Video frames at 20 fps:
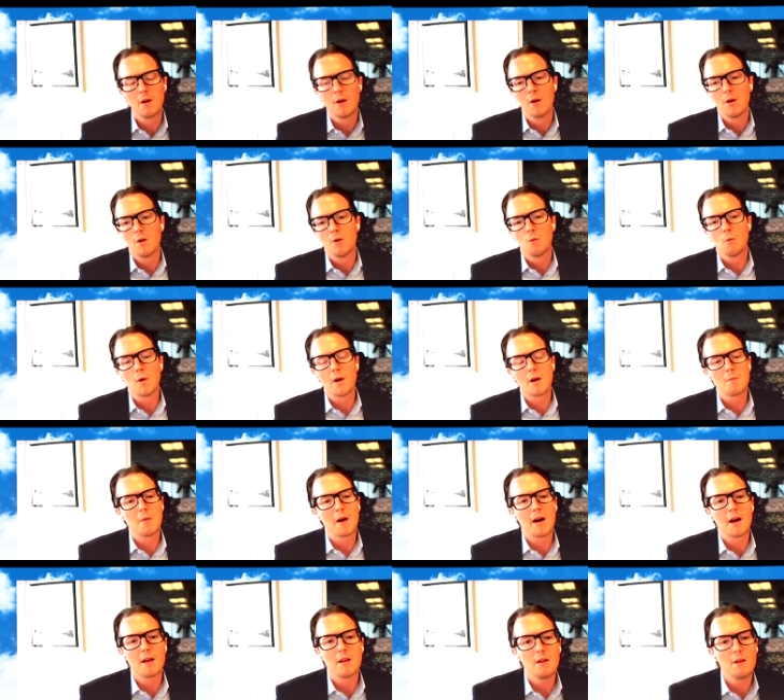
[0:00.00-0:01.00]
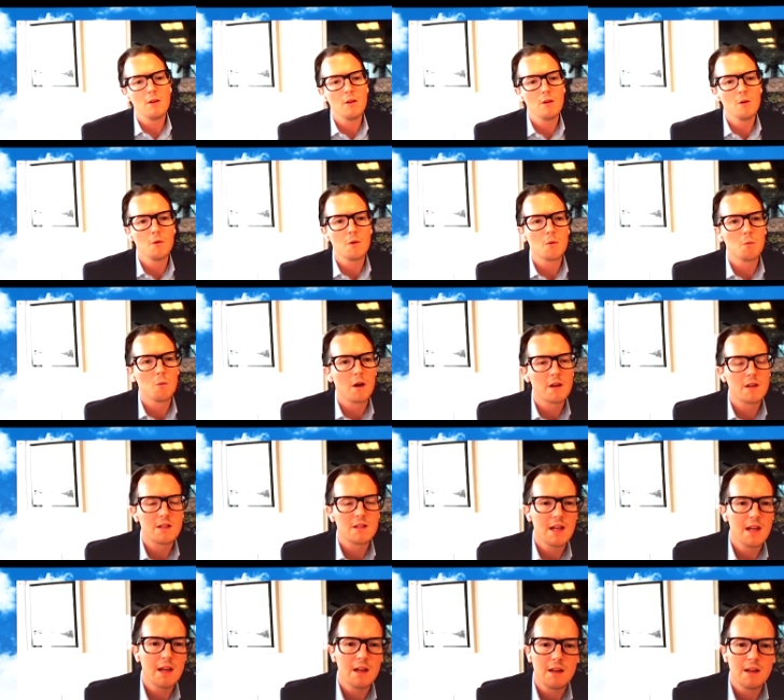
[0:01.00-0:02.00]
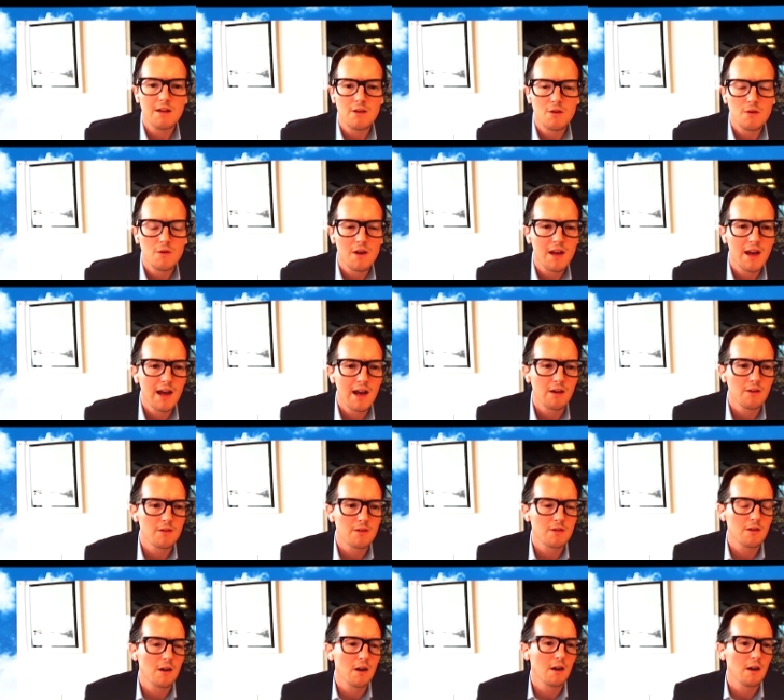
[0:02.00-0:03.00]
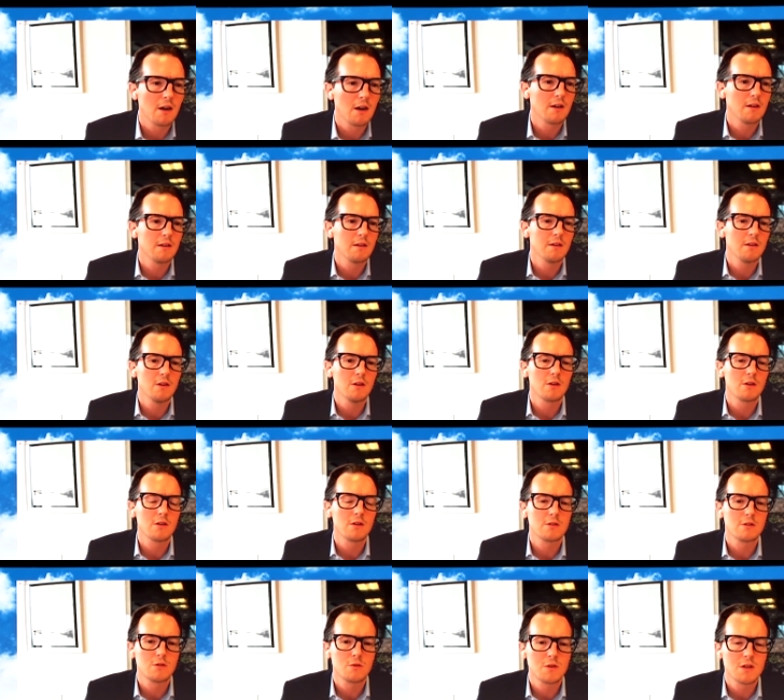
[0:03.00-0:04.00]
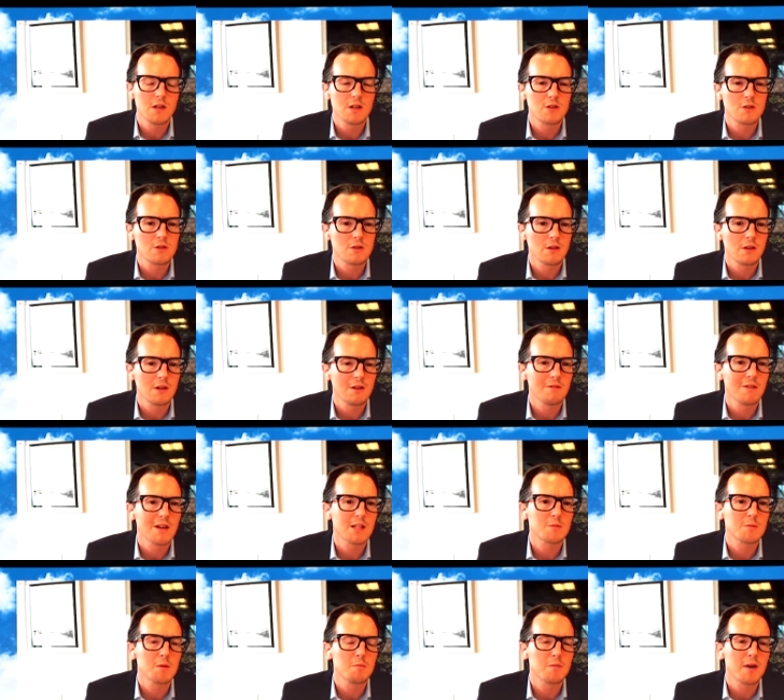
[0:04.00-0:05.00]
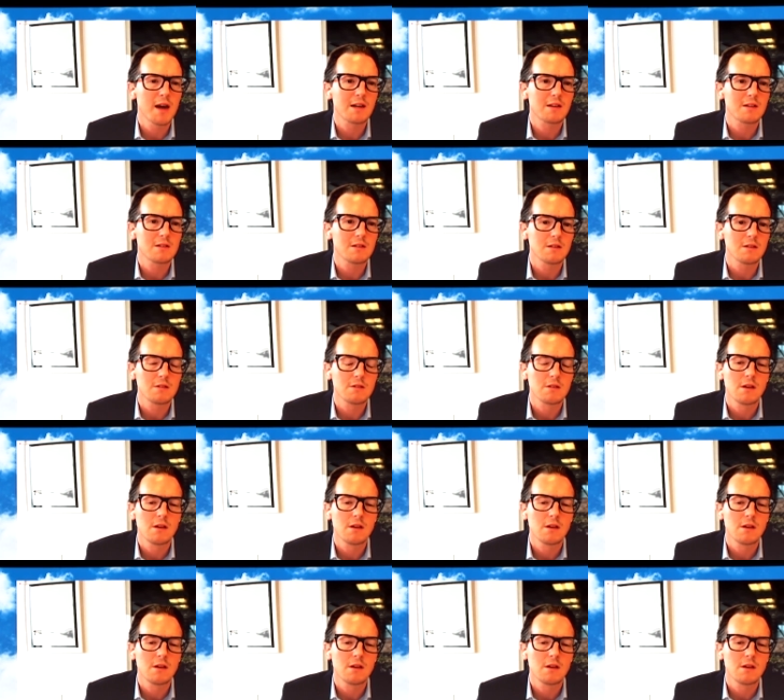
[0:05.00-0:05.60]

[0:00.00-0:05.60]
whereby you would want to take it into account on your traditional investment practices,